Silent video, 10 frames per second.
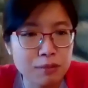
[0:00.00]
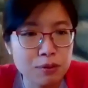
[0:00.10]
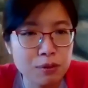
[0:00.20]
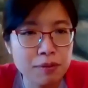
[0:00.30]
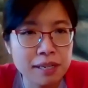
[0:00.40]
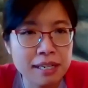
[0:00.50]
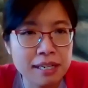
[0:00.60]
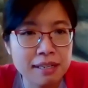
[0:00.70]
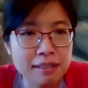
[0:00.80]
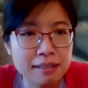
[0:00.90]
don't know of
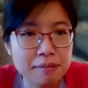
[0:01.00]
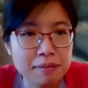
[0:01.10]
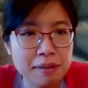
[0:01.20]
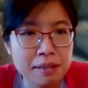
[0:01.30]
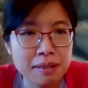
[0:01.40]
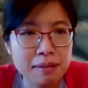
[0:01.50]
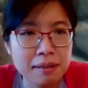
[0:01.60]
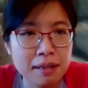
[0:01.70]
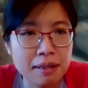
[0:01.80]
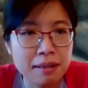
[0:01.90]
any.
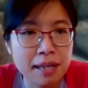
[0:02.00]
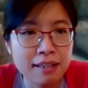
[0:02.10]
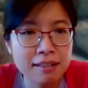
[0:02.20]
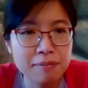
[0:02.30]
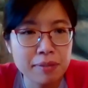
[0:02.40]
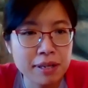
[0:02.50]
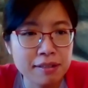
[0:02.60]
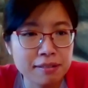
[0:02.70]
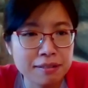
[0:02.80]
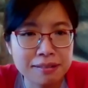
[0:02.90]
Hannah and Mel?